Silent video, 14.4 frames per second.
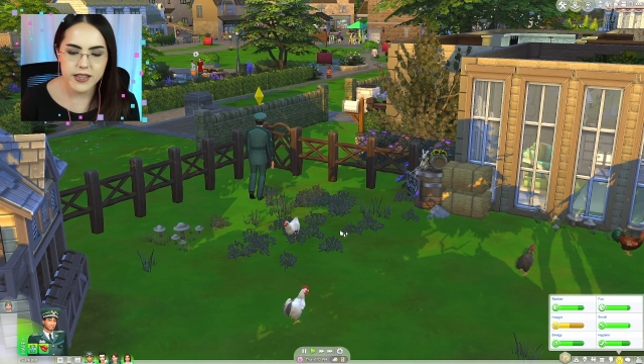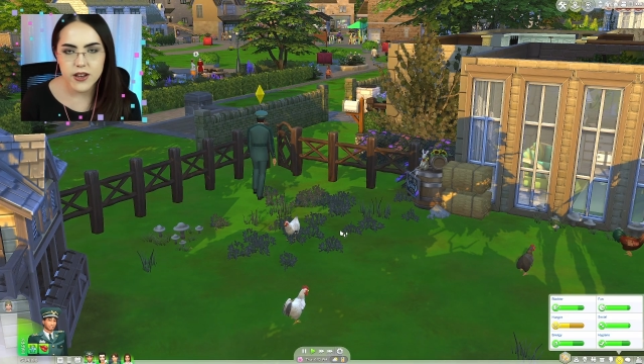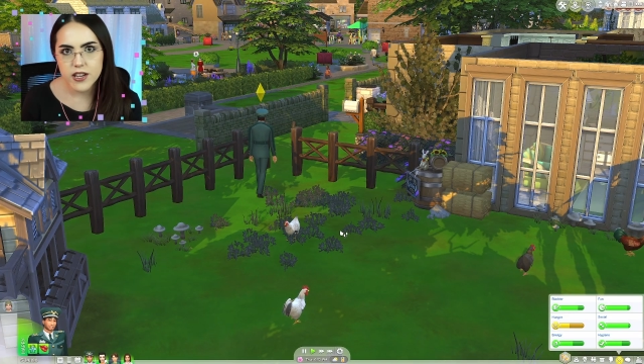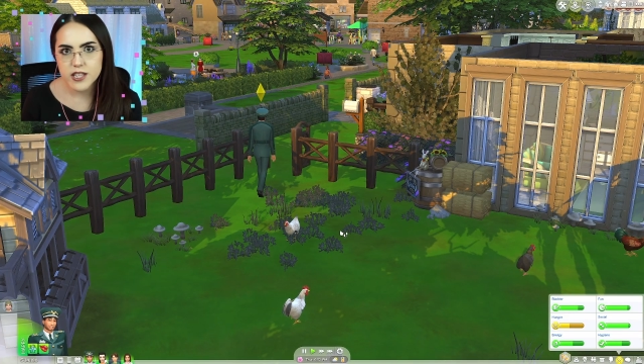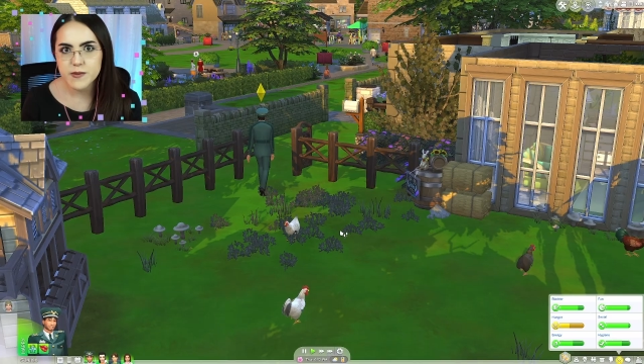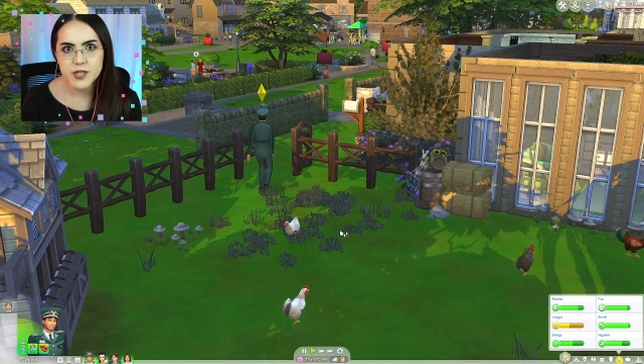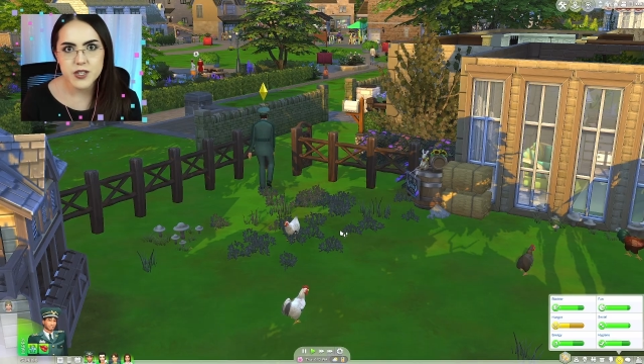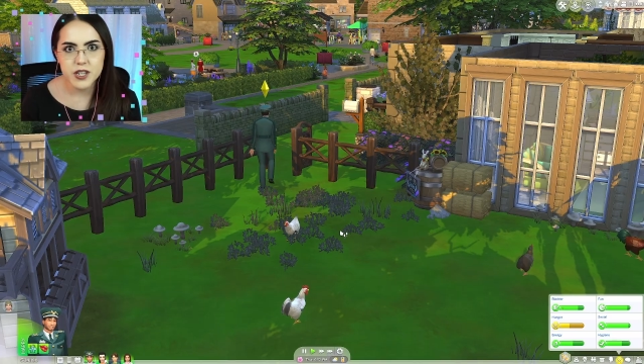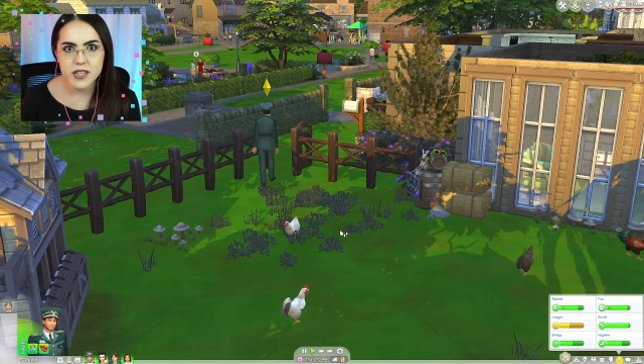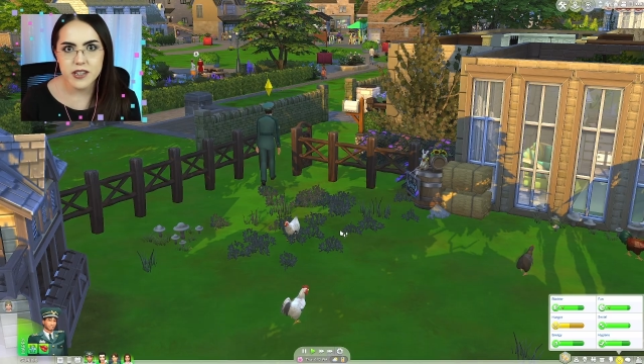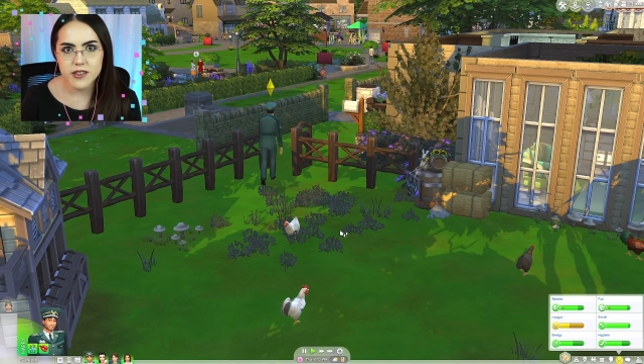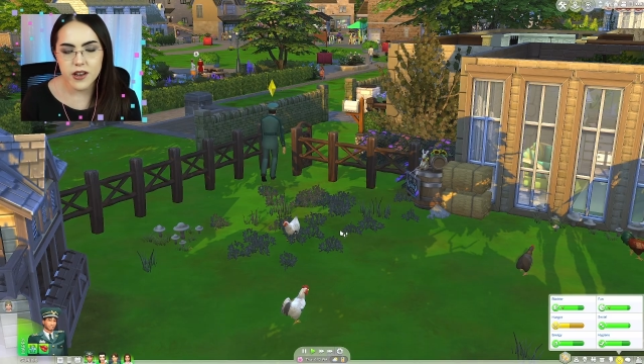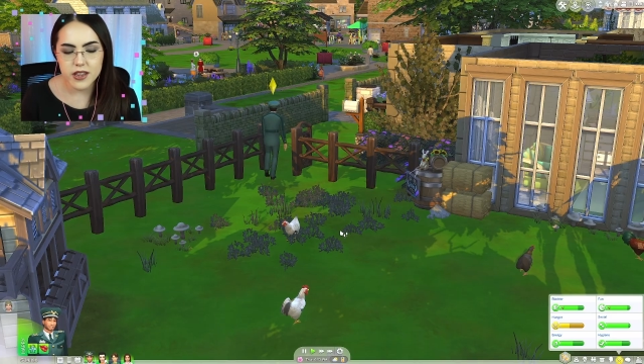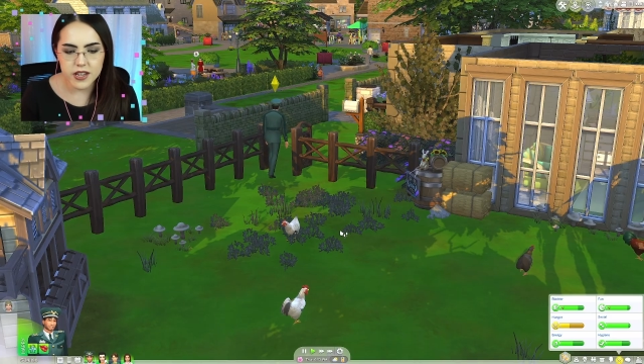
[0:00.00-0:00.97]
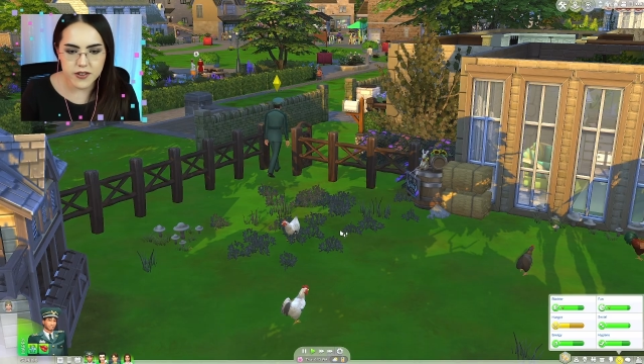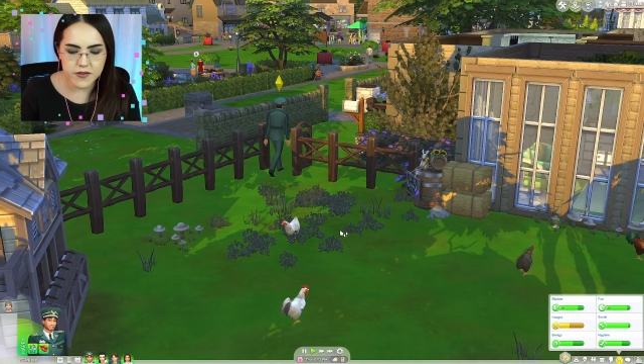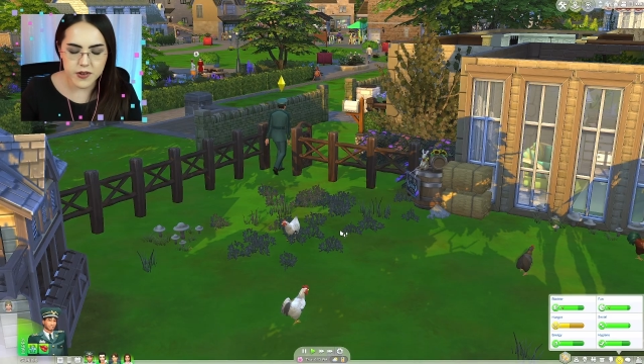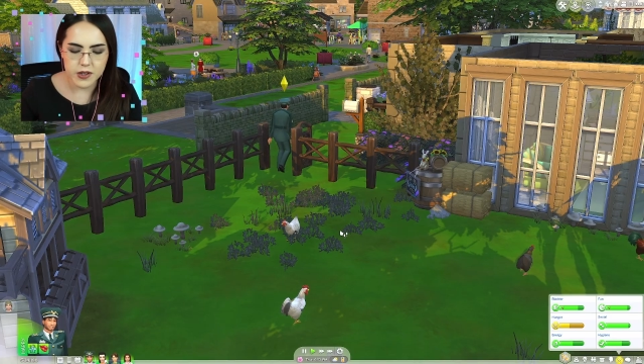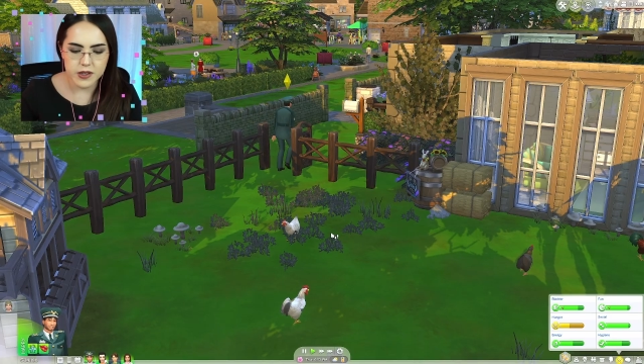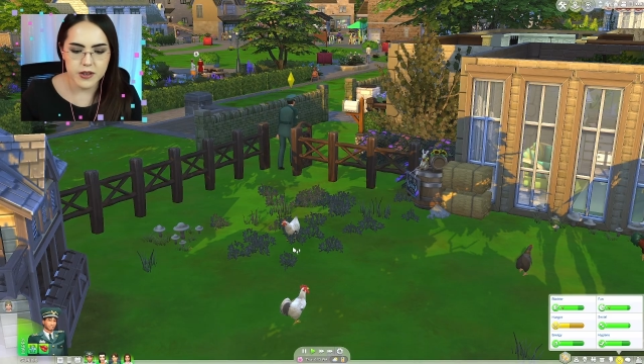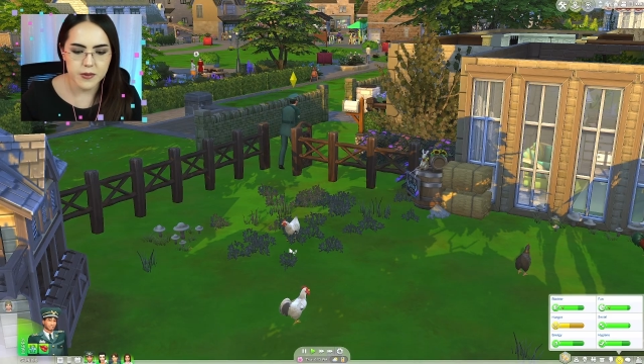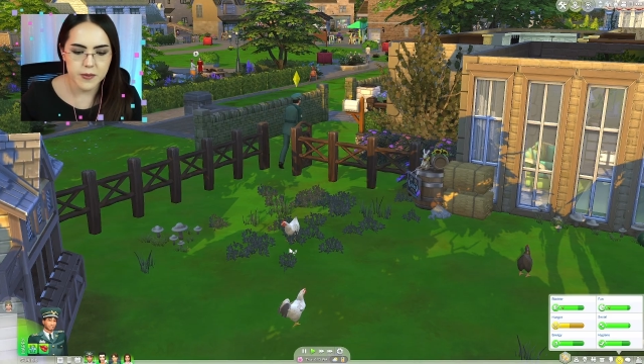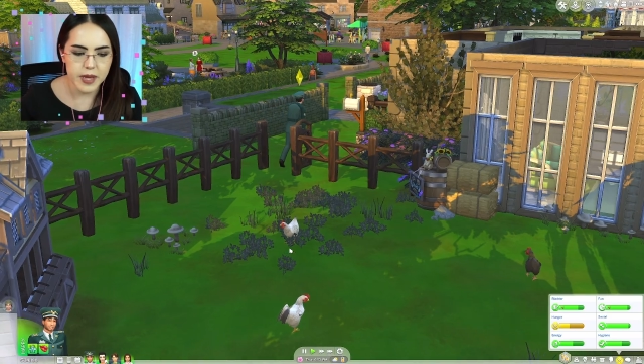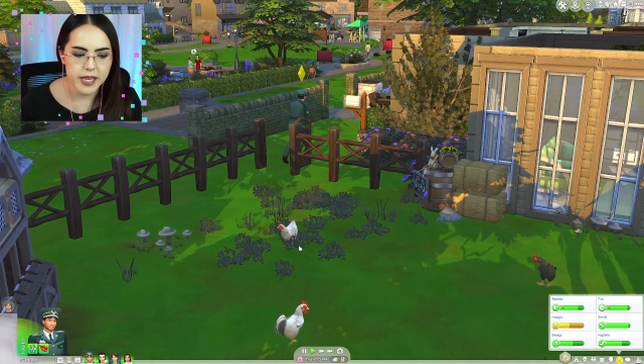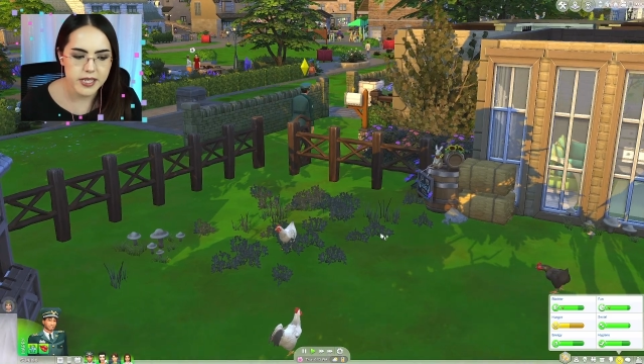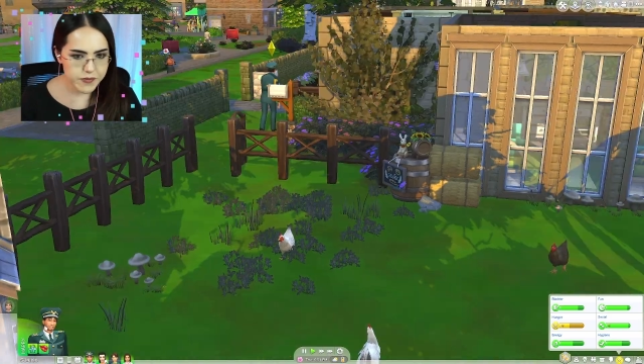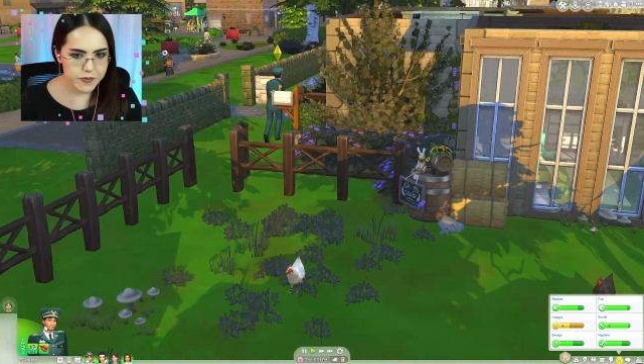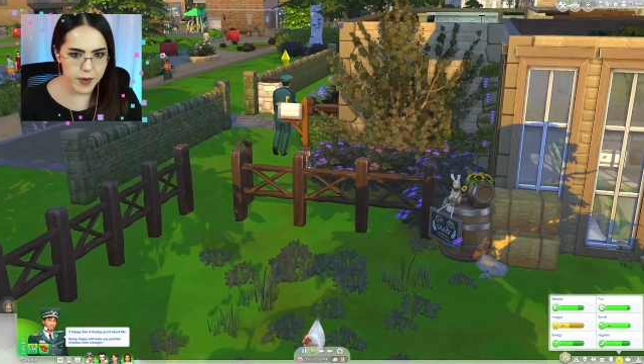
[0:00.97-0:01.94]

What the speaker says: lost my train of thought there for a little bit.